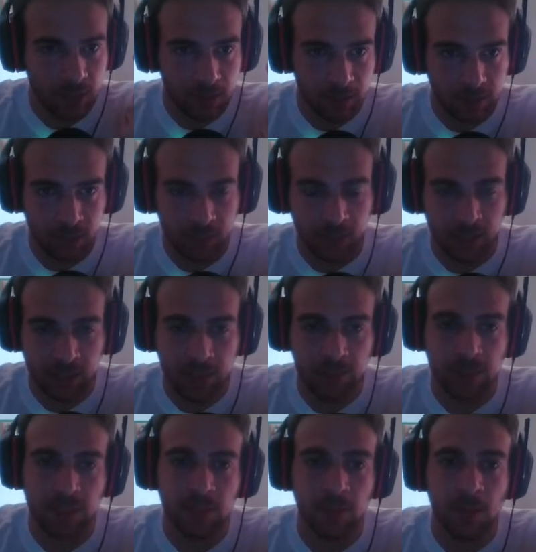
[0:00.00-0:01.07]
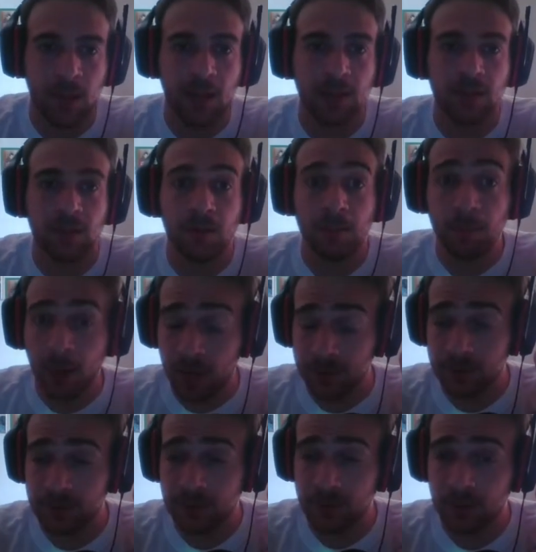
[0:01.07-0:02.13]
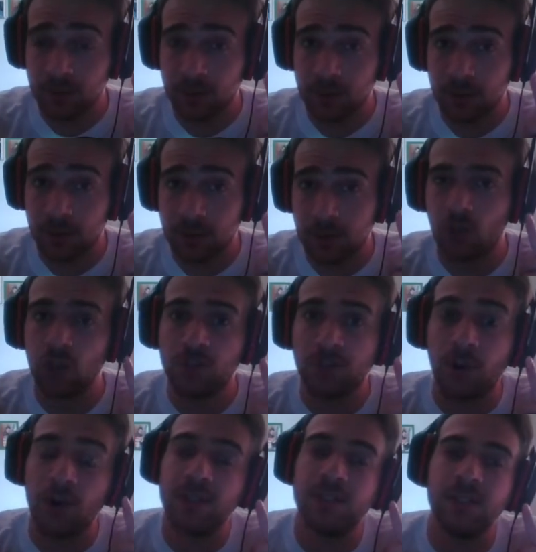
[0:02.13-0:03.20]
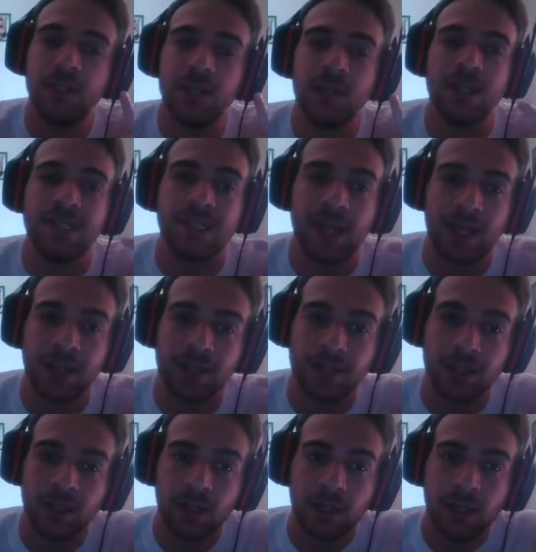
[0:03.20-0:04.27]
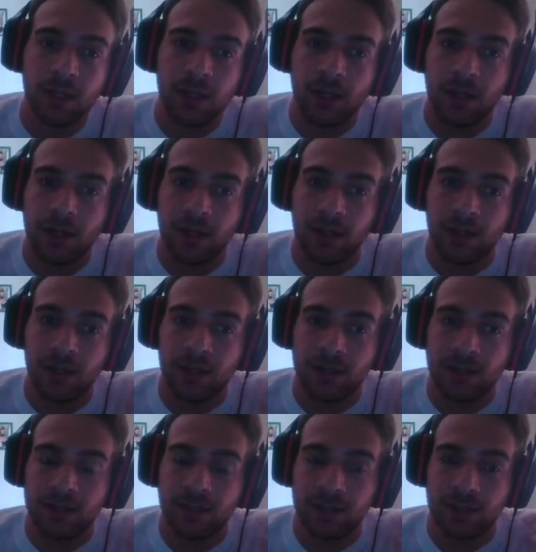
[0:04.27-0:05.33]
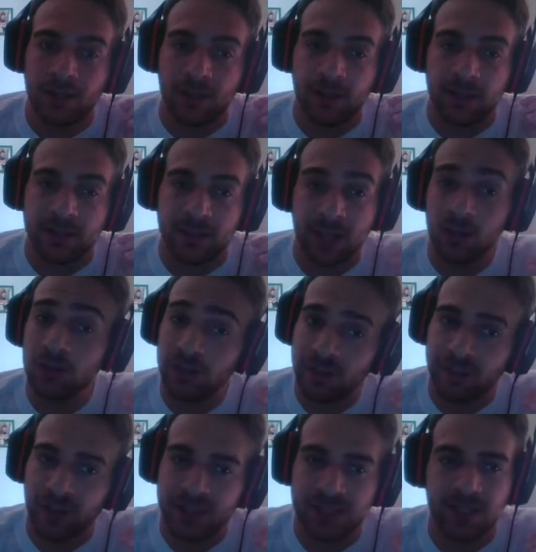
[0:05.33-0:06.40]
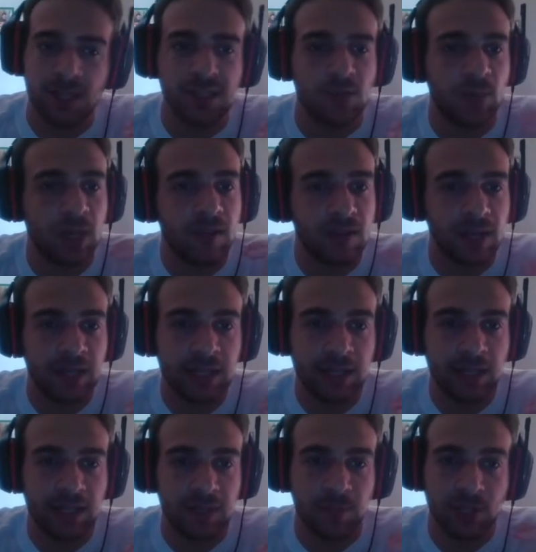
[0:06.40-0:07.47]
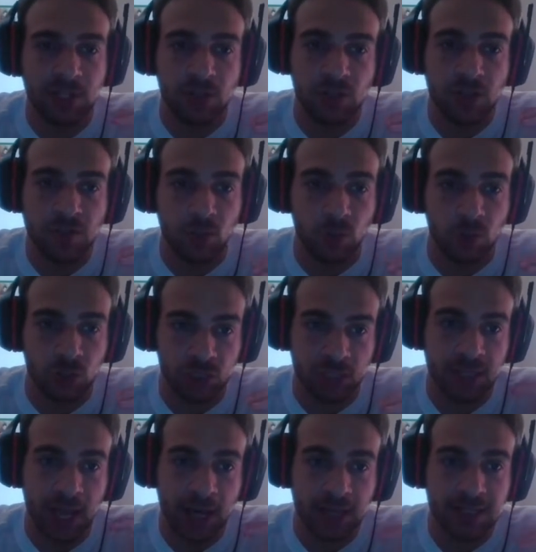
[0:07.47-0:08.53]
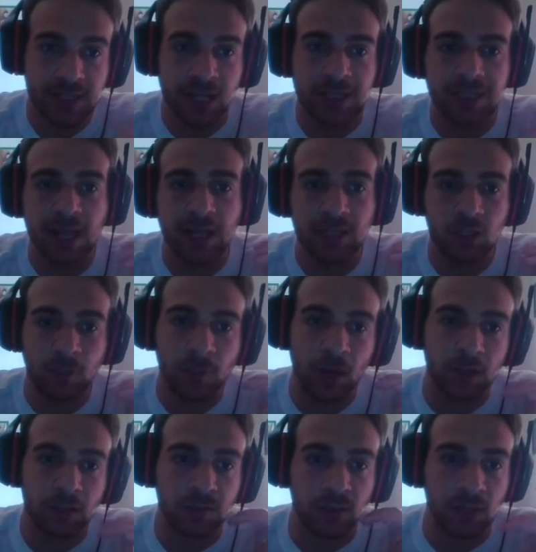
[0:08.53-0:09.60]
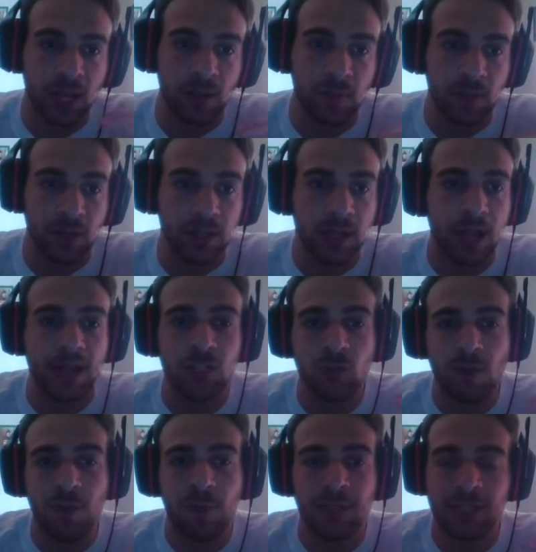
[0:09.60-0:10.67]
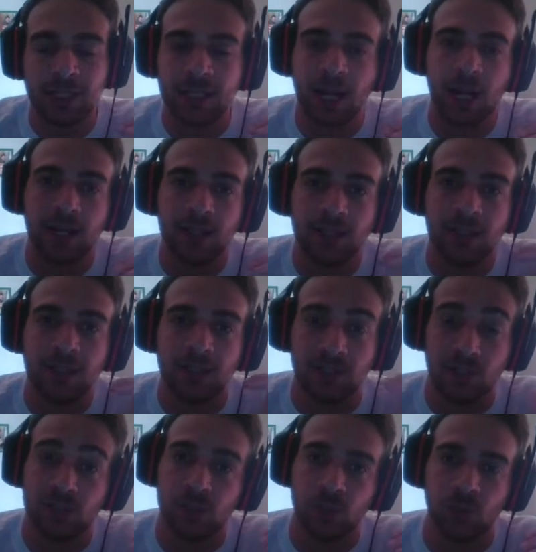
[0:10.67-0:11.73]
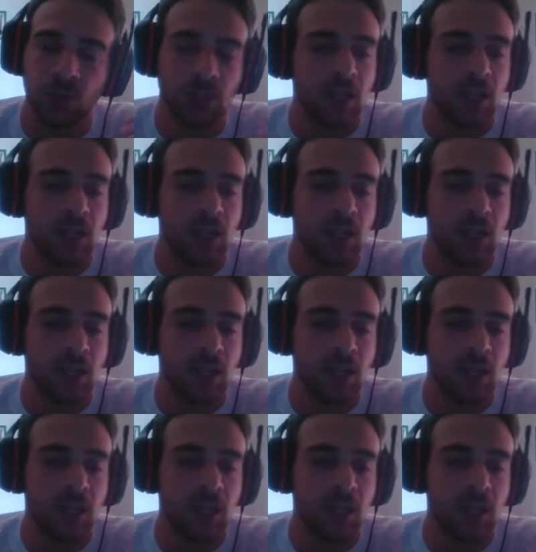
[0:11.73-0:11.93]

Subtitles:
keep that in mind. But the good point here is that the second effect says whenever Lailia the Blade Reforged attacks, exile the top card of your library, and you may play that card this turn.